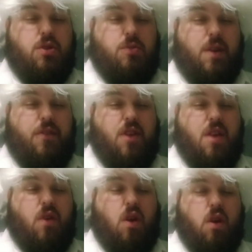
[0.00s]
is my
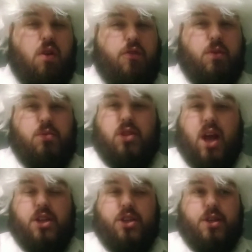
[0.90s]
favourite horror film
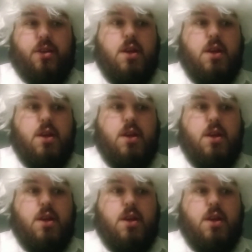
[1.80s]
slasher?